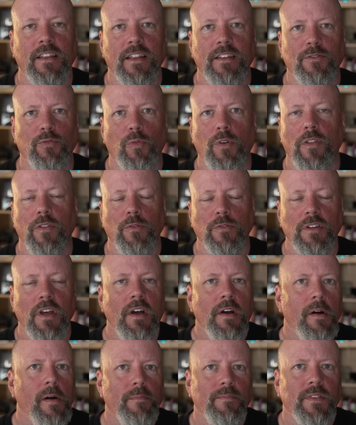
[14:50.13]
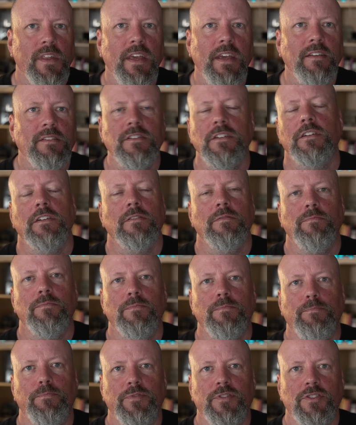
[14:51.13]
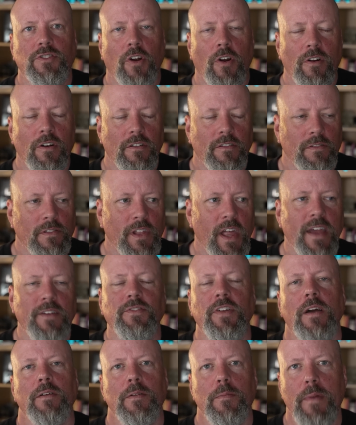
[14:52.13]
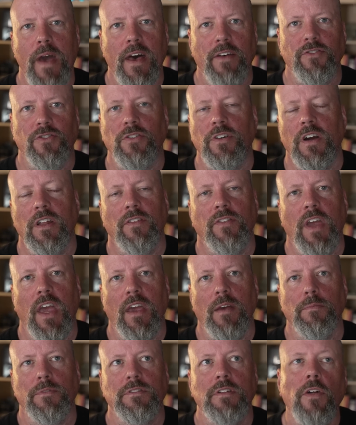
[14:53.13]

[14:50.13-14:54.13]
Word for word: It's one of those easy to start, lifetime to master kind of games.